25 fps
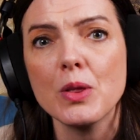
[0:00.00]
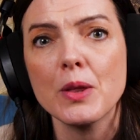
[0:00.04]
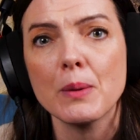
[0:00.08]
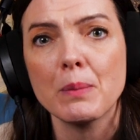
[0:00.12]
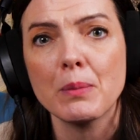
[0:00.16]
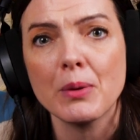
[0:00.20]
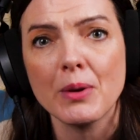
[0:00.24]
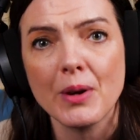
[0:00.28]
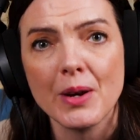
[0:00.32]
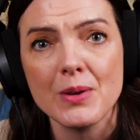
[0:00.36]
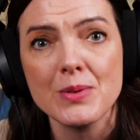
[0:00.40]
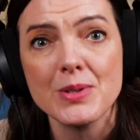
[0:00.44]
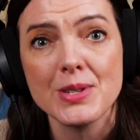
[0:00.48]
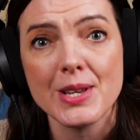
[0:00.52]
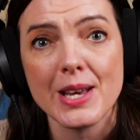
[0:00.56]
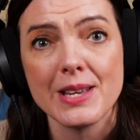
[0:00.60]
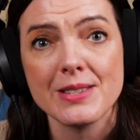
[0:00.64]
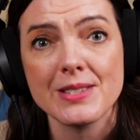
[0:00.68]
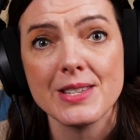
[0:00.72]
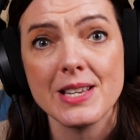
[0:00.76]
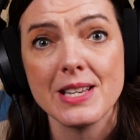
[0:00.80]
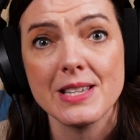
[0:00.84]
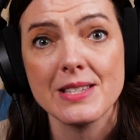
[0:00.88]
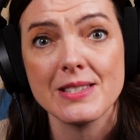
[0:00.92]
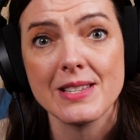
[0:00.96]
the
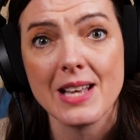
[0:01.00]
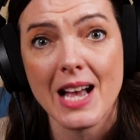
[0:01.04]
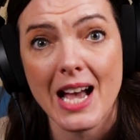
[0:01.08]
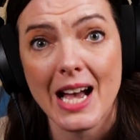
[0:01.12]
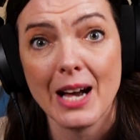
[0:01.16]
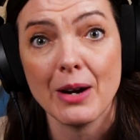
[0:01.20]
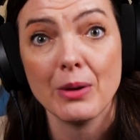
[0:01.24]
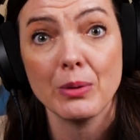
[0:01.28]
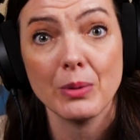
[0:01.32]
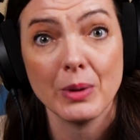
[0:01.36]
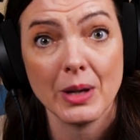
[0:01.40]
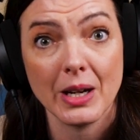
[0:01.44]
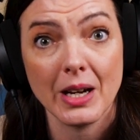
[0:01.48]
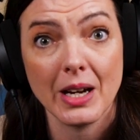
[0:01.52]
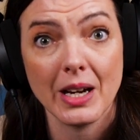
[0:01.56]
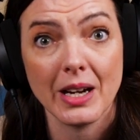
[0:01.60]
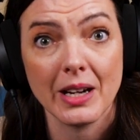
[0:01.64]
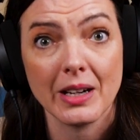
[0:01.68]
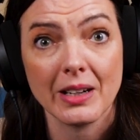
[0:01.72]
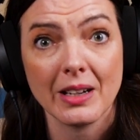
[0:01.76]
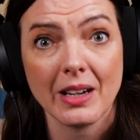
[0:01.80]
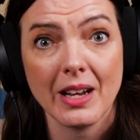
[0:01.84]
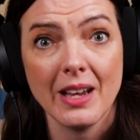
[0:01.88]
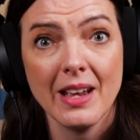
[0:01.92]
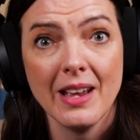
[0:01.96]
processes at
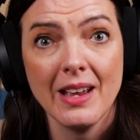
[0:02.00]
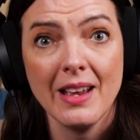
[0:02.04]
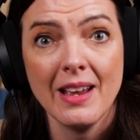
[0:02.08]
work.